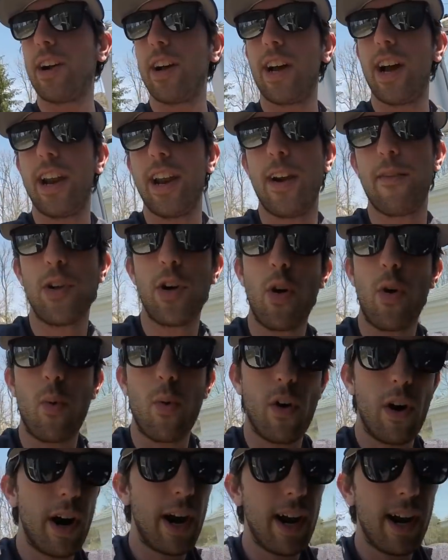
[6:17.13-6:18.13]
and I never know
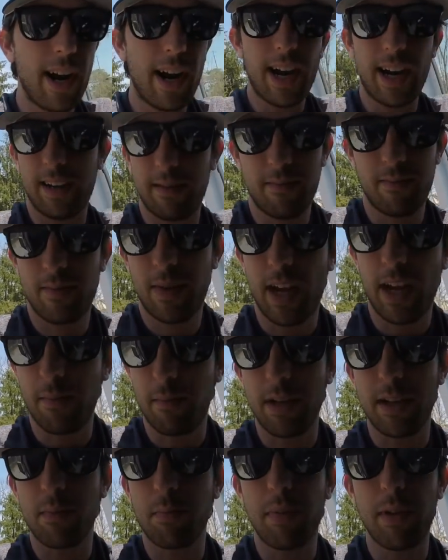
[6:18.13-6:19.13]
where I
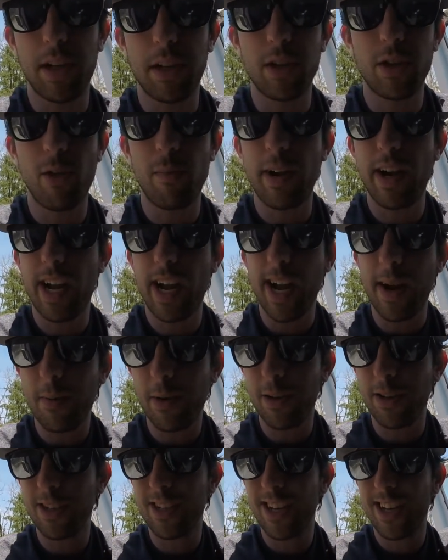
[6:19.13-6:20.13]
misplace so many
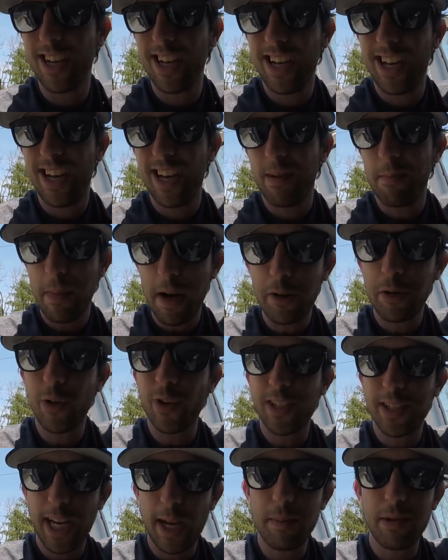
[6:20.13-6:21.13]
hammers.
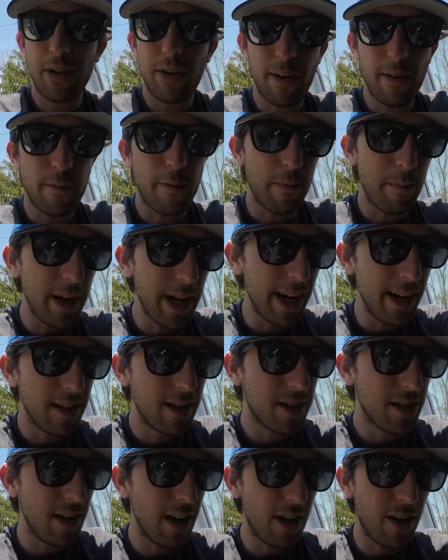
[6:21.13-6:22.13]
Measuring tapes are it for me.
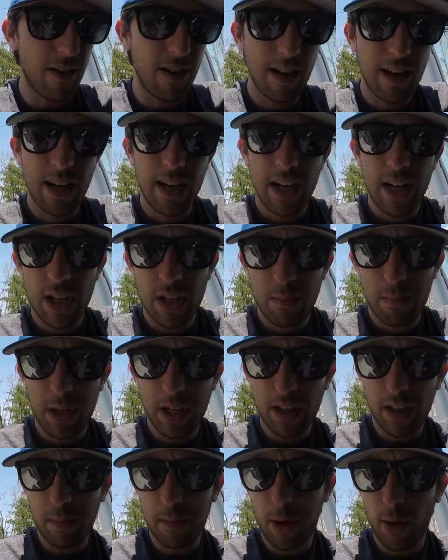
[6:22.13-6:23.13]
So
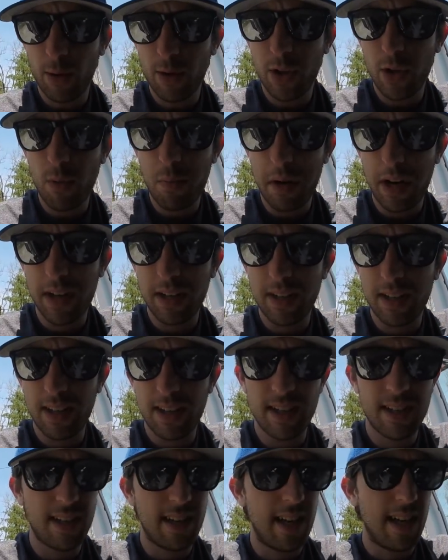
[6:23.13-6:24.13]
picked up those two
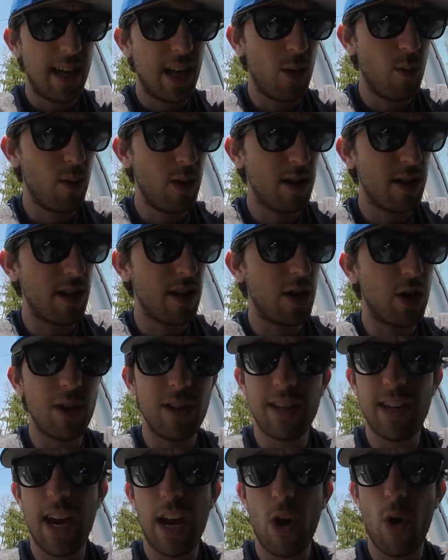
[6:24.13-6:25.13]
pieces. It was a
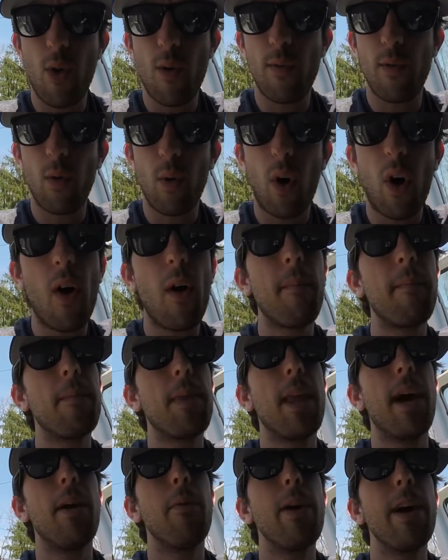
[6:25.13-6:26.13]
good day overall.
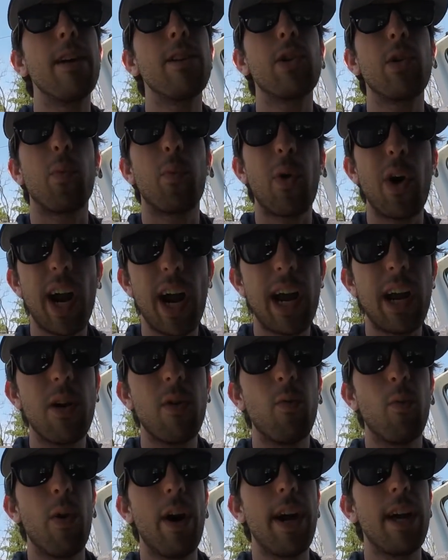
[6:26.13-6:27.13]
I ran to Ray.
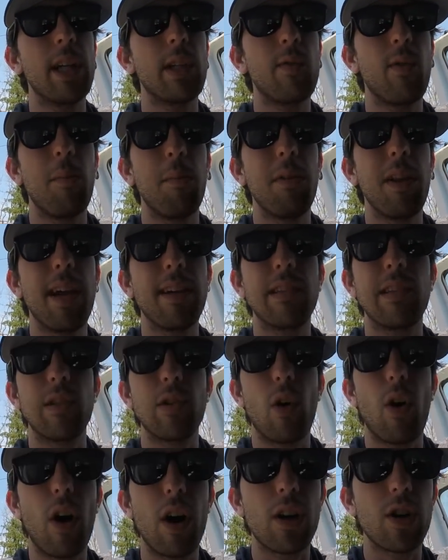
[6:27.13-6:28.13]
Ray is from
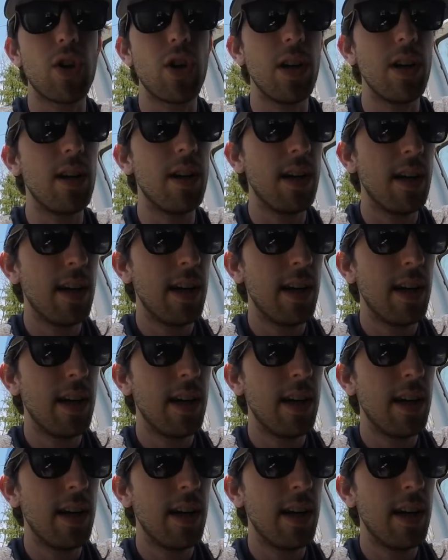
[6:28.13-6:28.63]
Les's auction.